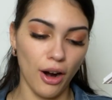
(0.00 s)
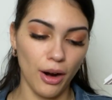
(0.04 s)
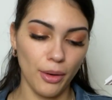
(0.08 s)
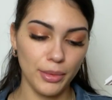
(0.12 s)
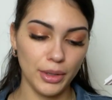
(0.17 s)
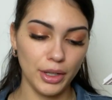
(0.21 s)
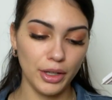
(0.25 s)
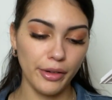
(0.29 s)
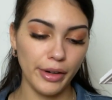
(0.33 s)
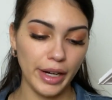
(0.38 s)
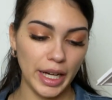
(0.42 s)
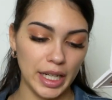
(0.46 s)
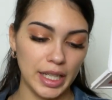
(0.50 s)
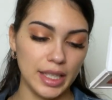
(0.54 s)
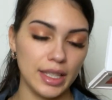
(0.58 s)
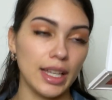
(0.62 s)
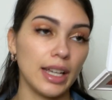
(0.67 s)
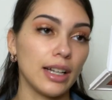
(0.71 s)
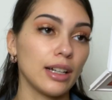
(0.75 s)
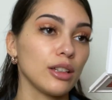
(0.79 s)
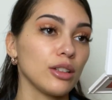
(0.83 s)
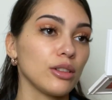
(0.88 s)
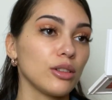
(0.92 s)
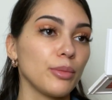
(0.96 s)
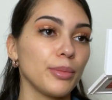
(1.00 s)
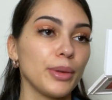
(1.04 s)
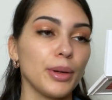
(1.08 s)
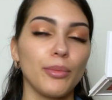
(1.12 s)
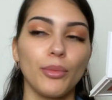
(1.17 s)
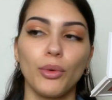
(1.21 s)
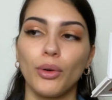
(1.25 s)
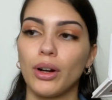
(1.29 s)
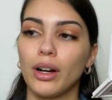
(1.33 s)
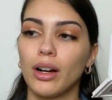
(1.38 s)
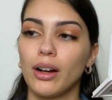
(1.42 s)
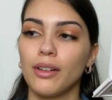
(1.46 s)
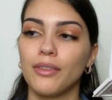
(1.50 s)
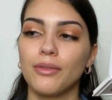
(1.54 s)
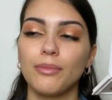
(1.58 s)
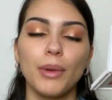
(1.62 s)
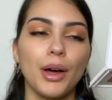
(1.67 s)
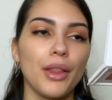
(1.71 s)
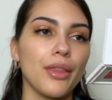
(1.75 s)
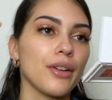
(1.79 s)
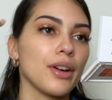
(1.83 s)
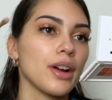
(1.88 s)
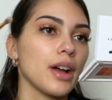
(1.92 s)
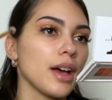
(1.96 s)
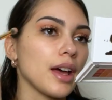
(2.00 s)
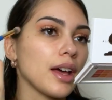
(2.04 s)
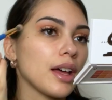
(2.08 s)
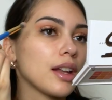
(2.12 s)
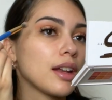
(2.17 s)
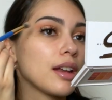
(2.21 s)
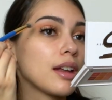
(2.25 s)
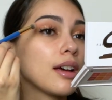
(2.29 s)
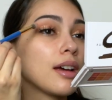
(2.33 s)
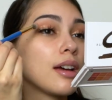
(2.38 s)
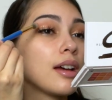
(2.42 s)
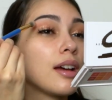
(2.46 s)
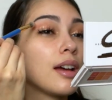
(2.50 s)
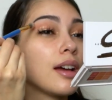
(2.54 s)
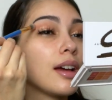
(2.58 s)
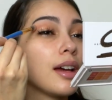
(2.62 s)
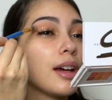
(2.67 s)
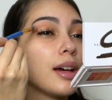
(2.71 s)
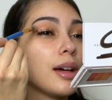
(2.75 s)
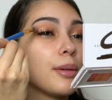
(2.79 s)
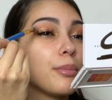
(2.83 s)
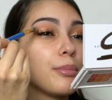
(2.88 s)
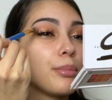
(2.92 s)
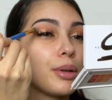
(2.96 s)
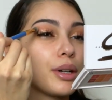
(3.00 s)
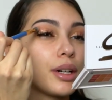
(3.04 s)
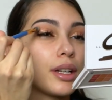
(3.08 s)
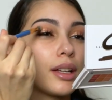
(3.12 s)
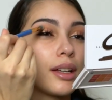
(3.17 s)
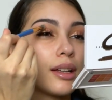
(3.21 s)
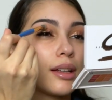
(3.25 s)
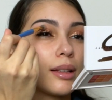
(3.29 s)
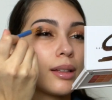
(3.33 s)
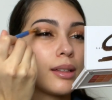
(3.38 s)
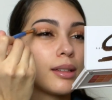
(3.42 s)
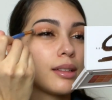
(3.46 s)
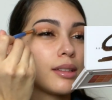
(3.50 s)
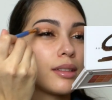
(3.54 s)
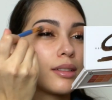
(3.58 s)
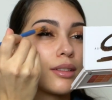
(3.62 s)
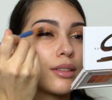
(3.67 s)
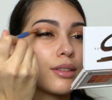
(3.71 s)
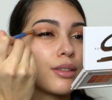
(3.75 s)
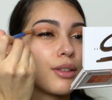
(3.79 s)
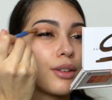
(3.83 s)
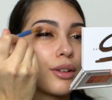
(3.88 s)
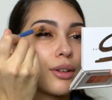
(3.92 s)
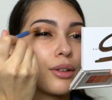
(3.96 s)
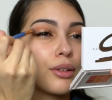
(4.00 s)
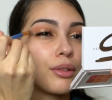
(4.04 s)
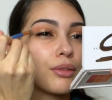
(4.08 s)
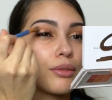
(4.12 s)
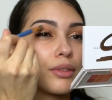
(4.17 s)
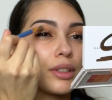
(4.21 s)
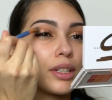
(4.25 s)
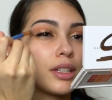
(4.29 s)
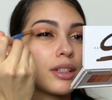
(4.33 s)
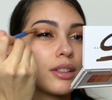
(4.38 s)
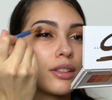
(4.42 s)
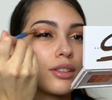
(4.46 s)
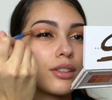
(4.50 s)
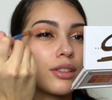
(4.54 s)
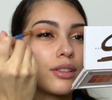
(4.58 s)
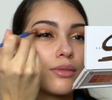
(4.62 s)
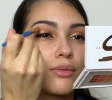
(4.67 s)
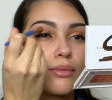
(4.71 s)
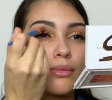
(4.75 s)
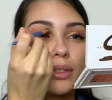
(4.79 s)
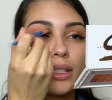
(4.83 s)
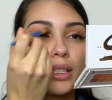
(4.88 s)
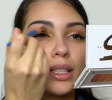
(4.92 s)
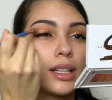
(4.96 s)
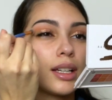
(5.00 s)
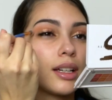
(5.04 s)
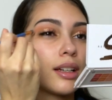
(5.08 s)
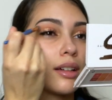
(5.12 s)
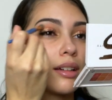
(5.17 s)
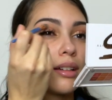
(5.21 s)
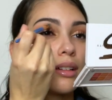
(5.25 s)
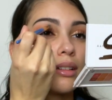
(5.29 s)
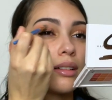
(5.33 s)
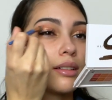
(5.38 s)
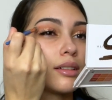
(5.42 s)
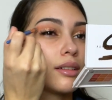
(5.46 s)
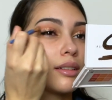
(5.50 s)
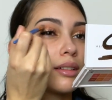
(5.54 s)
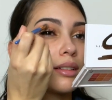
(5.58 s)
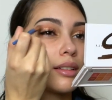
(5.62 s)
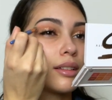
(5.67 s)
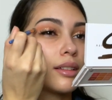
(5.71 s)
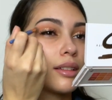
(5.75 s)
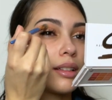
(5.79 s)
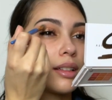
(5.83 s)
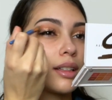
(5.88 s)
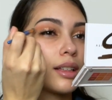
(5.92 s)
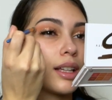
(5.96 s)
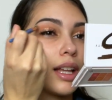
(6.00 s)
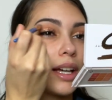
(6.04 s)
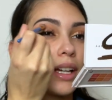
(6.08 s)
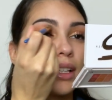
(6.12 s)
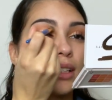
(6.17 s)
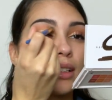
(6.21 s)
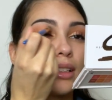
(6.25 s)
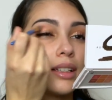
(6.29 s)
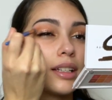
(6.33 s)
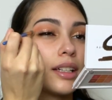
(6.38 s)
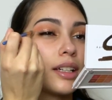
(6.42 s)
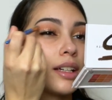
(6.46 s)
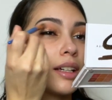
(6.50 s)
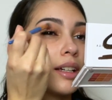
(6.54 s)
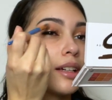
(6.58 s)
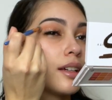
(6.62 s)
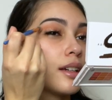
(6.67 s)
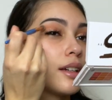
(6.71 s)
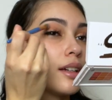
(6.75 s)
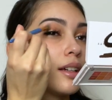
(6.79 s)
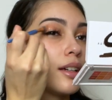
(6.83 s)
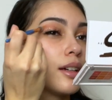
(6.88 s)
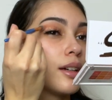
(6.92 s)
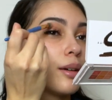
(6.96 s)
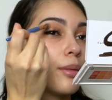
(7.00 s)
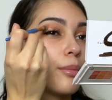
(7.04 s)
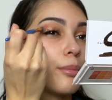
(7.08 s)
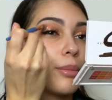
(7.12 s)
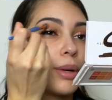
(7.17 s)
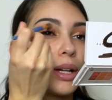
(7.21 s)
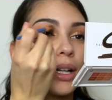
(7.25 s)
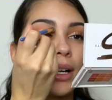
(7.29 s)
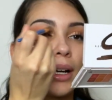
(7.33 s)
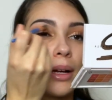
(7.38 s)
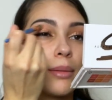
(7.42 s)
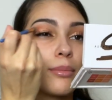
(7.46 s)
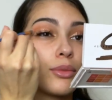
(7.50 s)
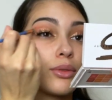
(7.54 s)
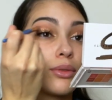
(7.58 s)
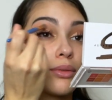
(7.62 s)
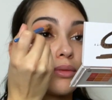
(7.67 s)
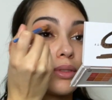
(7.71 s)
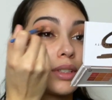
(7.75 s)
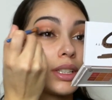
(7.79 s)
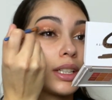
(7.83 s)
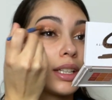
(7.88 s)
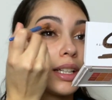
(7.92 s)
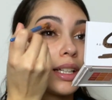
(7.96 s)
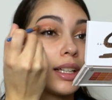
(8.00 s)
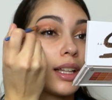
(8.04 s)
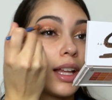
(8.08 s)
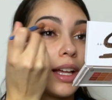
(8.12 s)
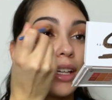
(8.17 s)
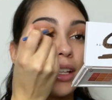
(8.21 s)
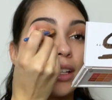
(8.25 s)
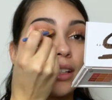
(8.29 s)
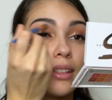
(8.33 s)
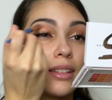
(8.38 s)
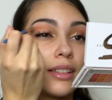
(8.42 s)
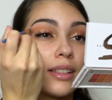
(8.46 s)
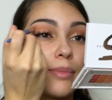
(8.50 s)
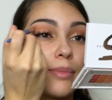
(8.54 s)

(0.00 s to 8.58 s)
I'm gonna go ahead and take a little bit more of Mother Hen and put it into the crease just really lightly, but I'm really liking this